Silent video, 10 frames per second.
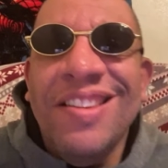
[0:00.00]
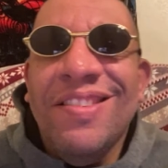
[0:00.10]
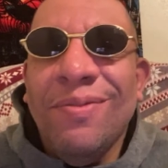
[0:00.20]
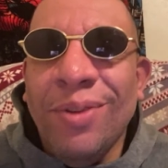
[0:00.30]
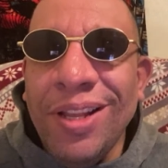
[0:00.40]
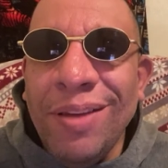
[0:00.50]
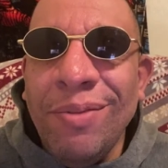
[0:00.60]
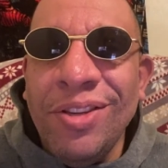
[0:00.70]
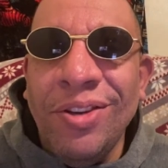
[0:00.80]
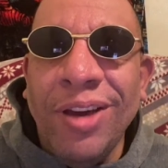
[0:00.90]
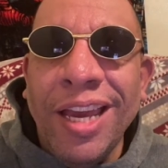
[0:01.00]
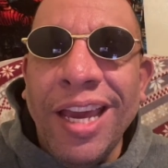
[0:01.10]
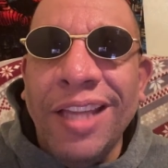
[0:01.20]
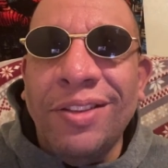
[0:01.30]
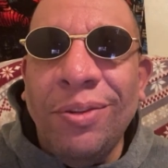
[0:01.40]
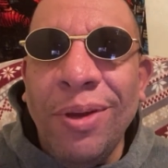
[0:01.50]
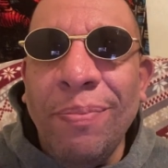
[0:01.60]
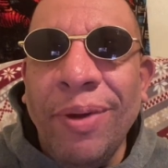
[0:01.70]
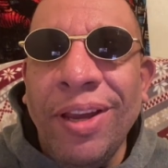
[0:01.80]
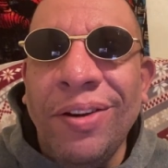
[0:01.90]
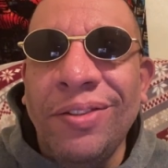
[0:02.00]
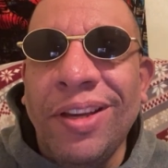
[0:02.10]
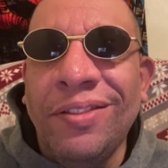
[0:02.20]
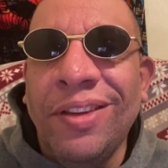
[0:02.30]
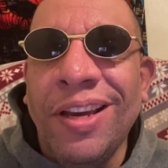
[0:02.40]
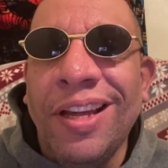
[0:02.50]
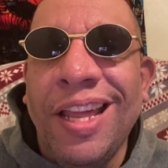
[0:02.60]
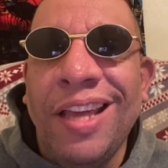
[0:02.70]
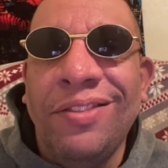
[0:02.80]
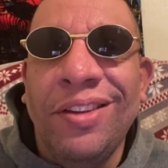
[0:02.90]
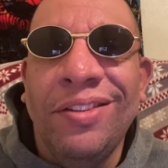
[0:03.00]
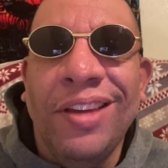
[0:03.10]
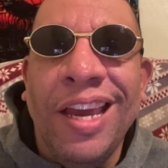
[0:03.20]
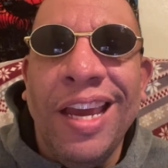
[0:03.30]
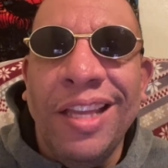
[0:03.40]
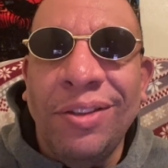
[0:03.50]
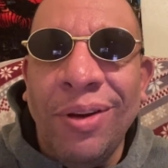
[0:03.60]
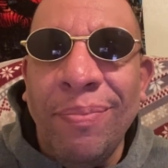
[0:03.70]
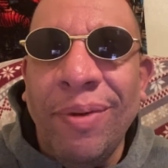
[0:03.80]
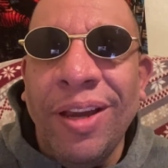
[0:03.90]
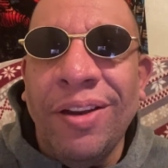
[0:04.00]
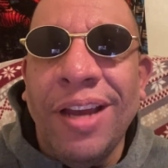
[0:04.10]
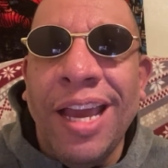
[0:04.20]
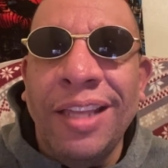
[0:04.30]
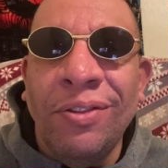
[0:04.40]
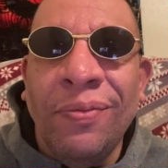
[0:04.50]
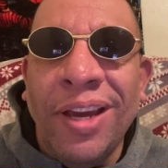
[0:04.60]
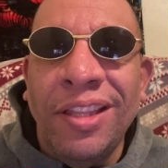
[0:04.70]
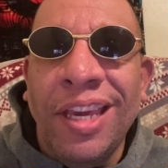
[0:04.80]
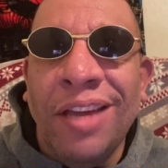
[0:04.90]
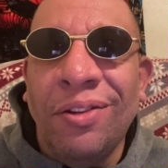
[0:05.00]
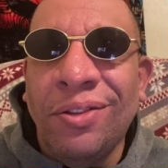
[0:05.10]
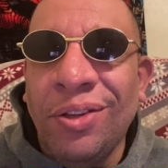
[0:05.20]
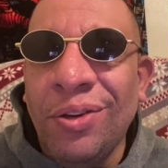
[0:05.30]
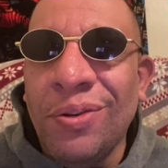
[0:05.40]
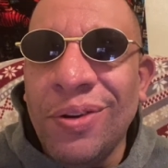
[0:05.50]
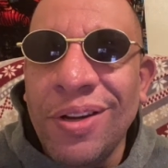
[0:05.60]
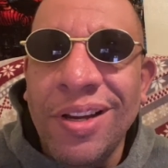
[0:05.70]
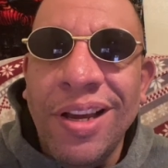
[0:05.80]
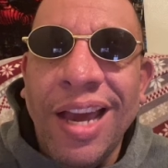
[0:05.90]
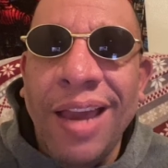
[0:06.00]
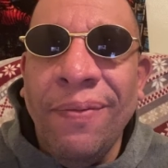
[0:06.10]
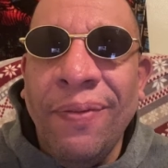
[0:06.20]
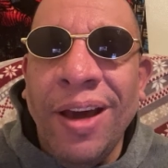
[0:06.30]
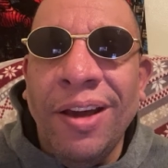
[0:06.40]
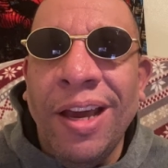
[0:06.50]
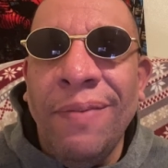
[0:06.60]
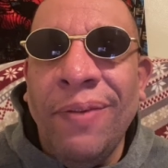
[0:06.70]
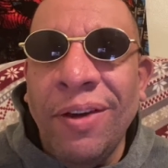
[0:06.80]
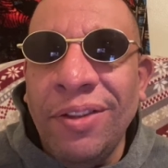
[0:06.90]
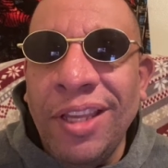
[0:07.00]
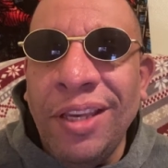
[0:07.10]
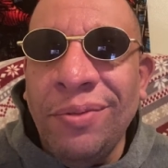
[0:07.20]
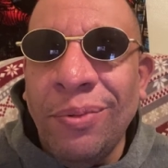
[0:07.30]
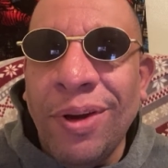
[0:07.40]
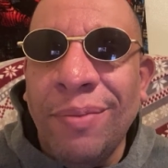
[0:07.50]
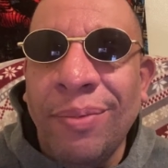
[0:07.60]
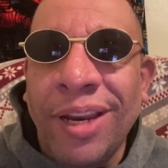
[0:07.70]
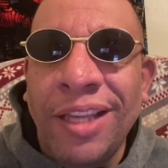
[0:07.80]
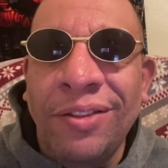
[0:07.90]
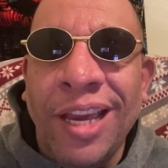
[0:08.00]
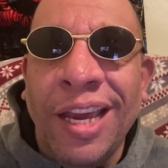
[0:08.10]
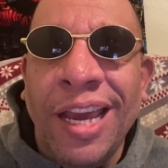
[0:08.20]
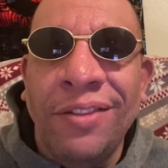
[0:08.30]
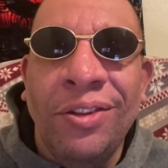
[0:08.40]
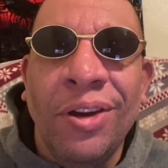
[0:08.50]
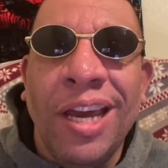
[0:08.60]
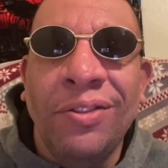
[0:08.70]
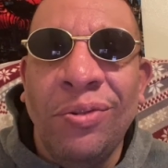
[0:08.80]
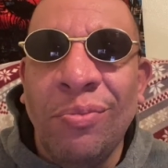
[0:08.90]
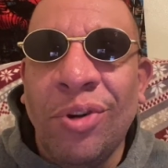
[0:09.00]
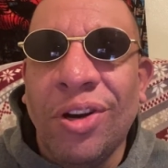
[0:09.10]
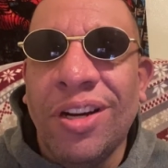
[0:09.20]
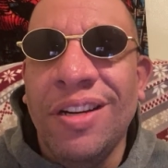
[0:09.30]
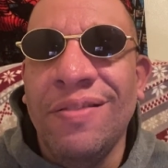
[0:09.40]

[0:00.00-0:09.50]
Really, Michelle? I got three pairs of sunglasses. I had to find the other two. I found this one, but I still got two more.